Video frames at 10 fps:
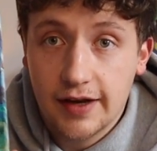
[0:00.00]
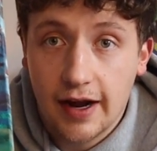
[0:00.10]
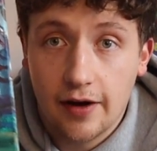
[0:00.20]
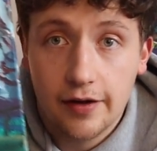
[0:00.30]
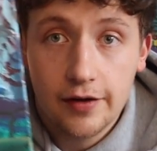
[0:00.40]

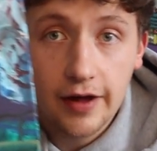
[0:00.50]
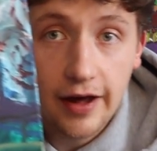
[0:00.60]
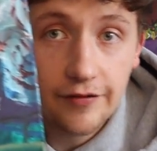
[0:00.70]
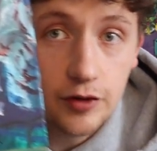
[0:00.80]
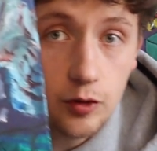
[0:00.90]
Now,
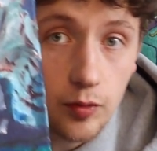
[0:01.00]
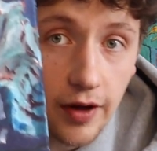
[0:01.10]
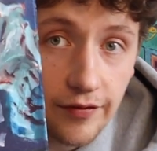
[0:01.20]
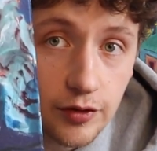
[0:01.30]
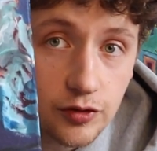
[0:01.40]
if you
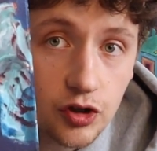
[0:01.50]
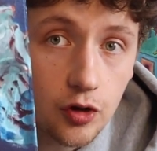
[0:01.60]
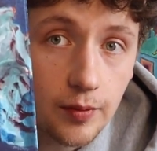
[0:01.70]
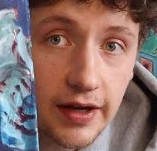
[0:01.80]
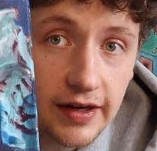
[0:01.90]

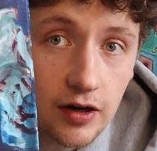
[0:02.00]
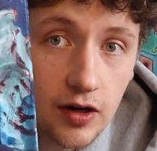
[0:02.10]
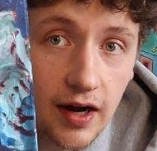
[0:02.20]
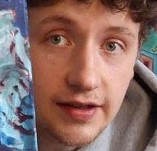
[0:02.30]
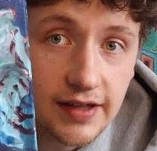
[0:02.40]
zoom in
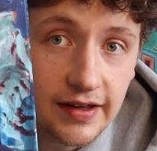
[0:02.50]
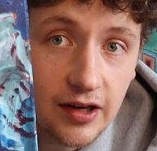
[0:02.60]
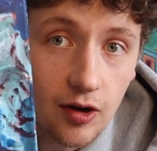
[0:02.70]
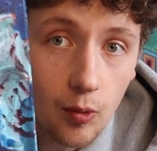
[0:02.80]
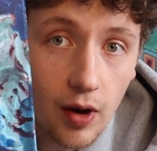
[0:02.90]
here, I said
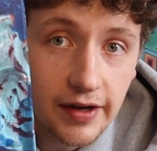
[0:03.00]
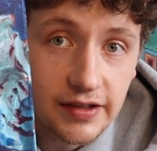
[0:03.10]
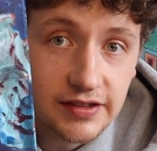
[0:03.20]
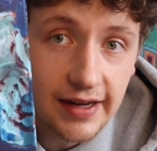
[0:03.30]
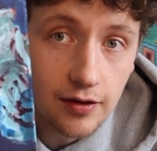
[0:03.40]
Nero
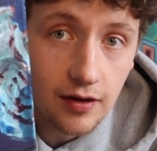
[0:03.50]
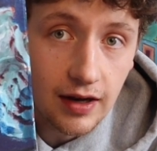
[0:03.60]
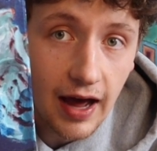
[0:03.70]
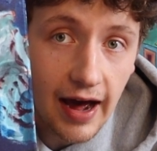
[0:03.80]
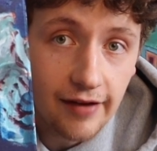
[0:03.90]
wanted dead or
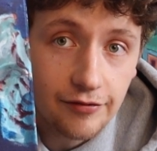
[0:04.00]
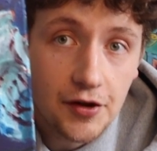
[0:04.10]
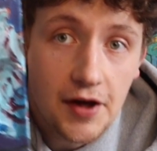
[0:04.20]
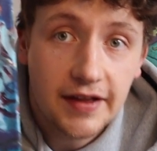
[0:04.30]
alive.